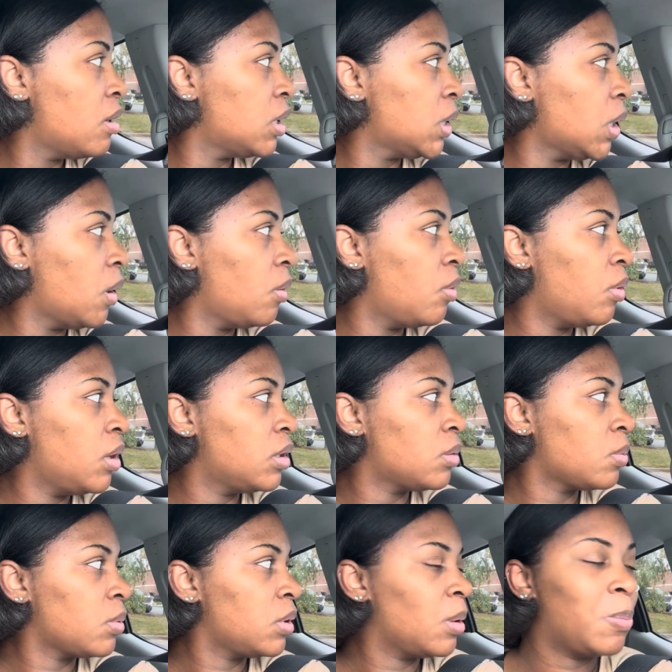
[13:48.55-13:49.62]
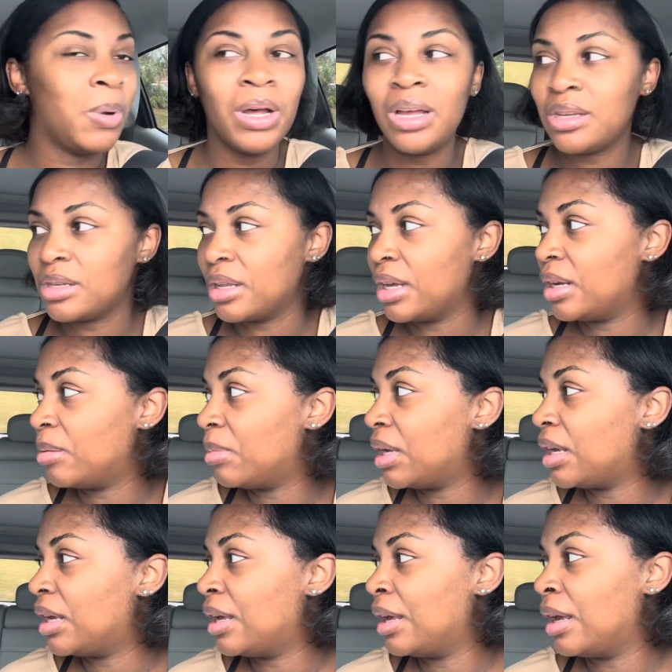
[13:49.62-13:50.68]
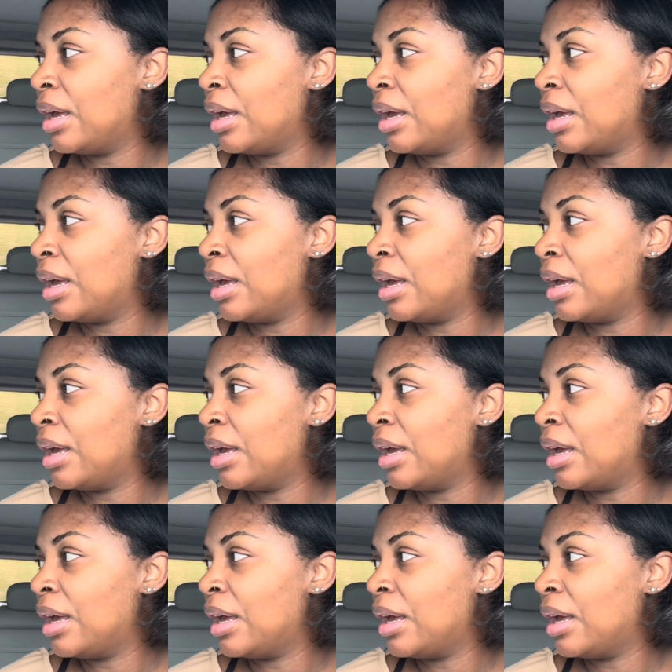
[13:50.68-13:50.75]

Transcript: So it's real puzzling to me.